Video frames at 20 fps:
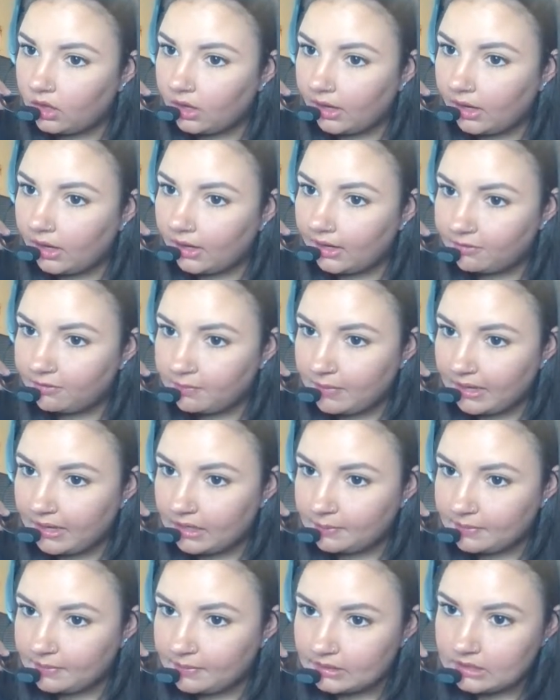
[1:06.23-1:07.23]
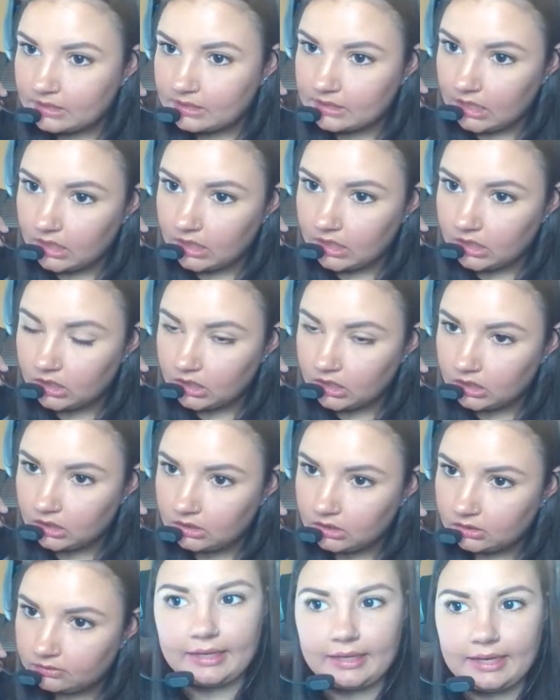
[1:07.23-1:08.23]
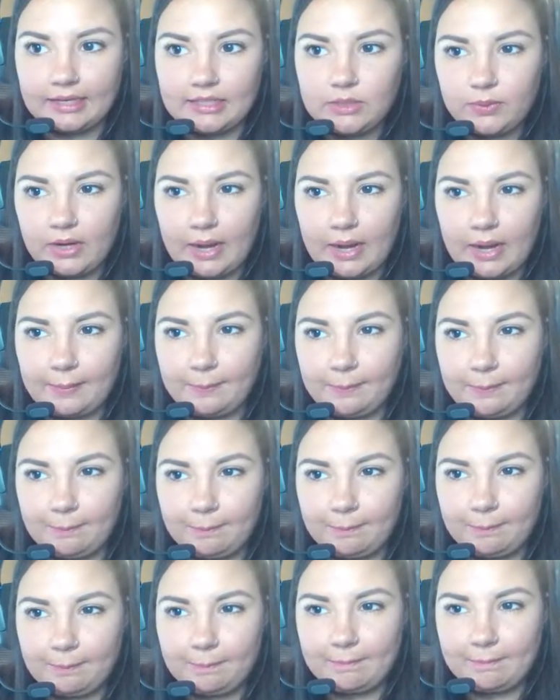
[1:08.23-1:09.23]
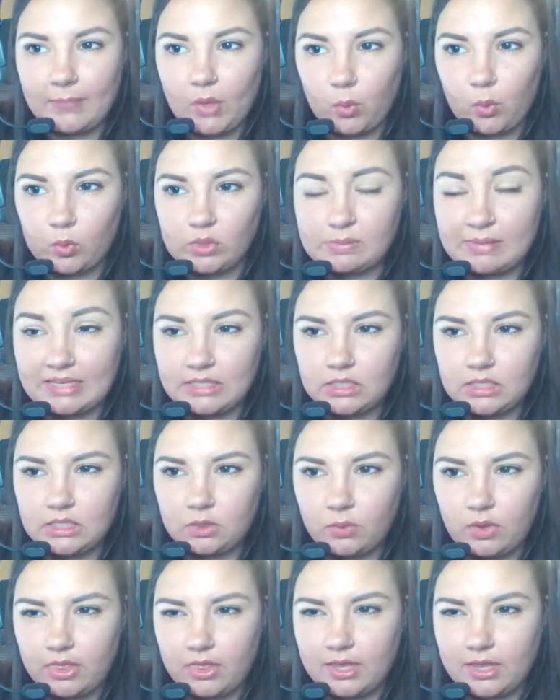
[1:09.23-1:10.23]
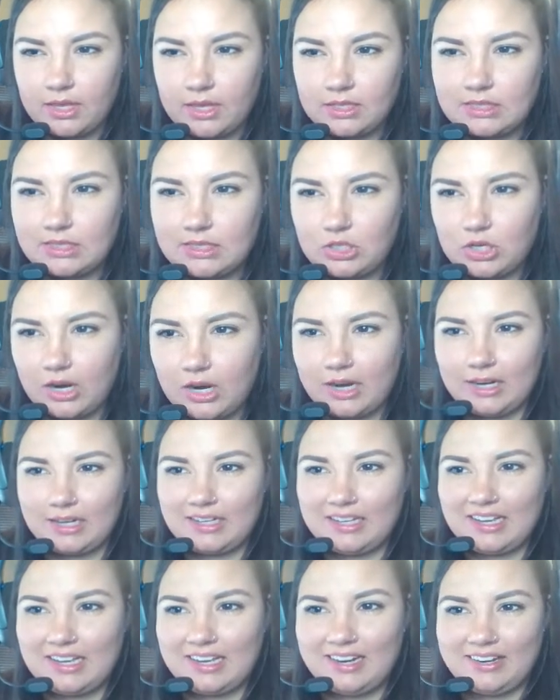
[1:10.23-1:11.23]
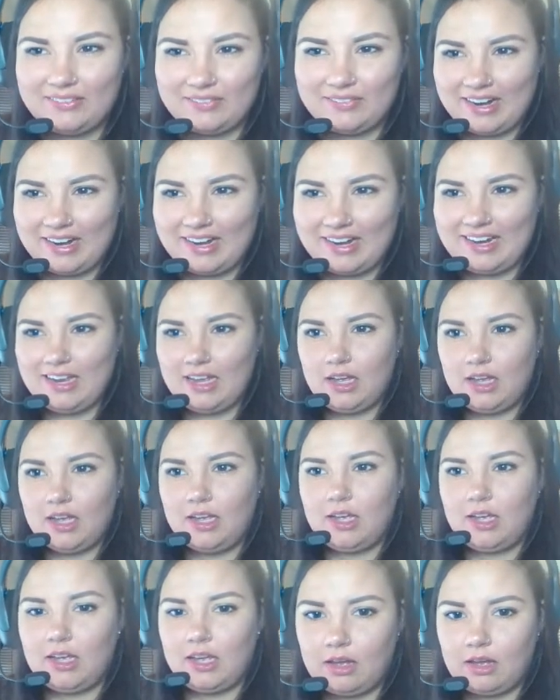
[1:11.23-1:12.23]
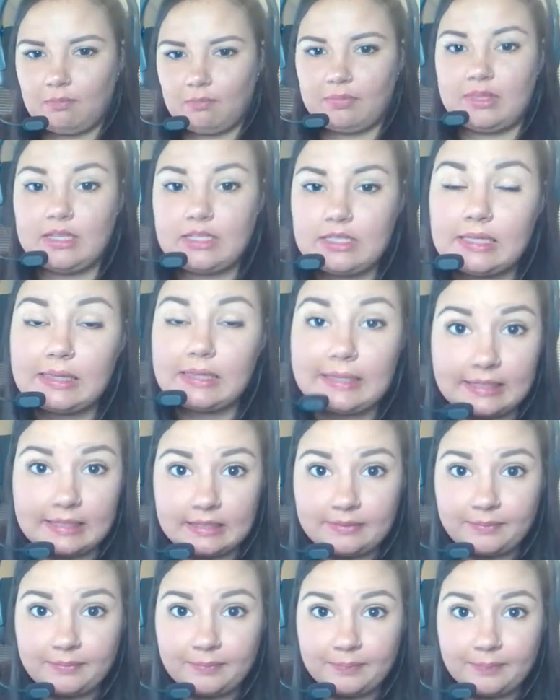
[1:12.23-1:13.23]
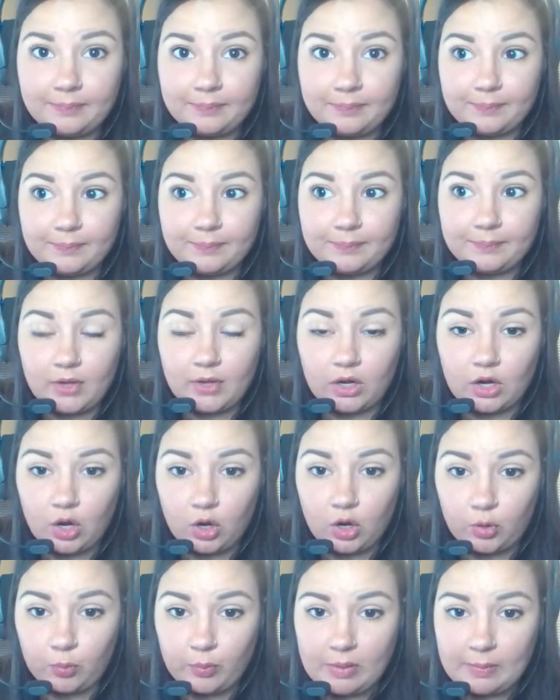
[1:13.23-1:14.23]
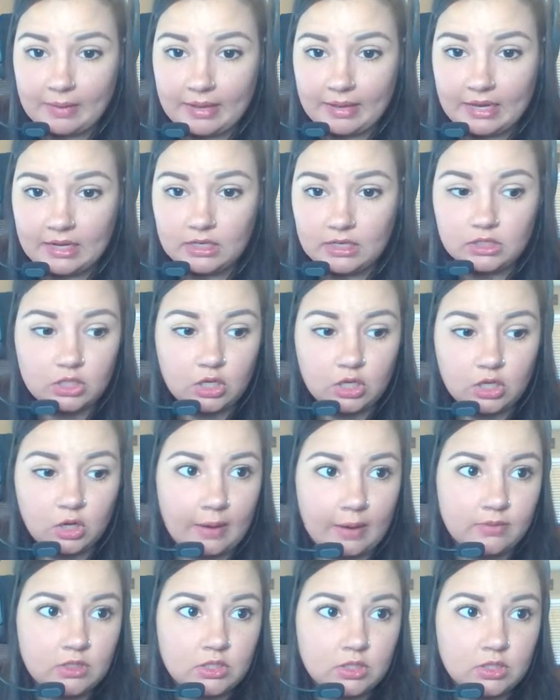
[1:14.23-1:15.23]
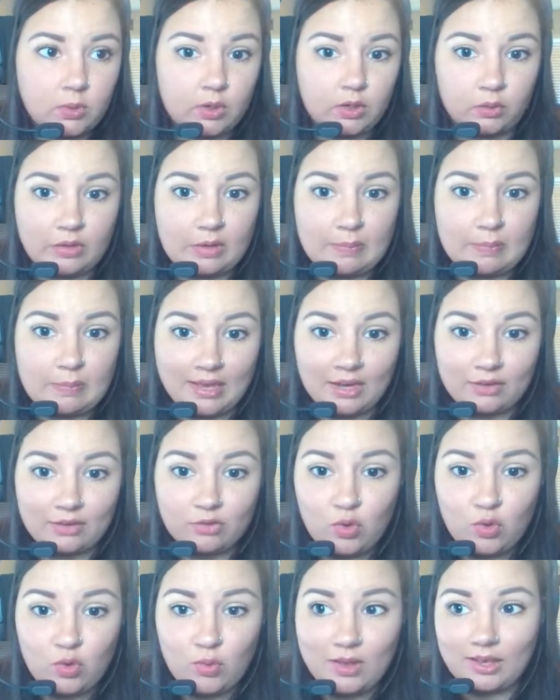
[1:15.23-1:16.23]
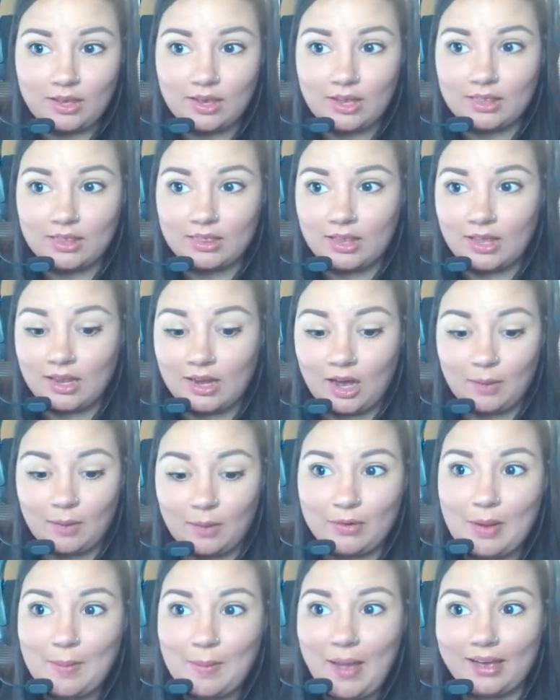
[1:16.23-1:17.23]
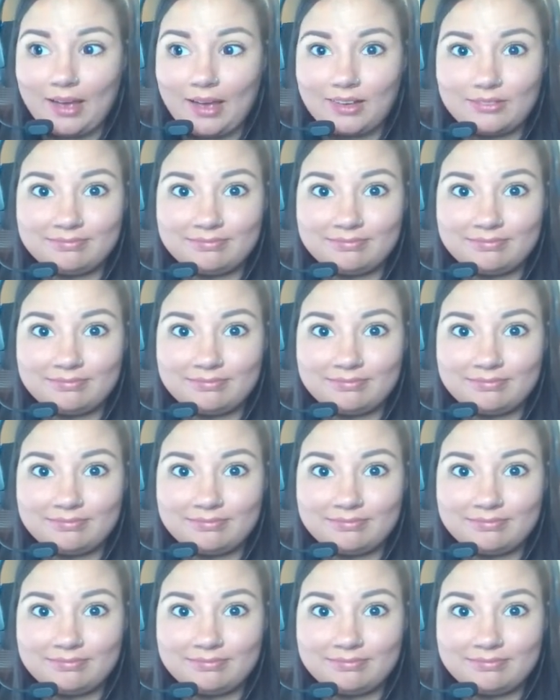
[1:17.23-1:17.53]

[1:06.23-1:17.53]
I have made a mistake. Guess when I was messing with this, trying to get it ready, this deleted our home we made. So I'm just going to remake it real quick and then I'll be right back.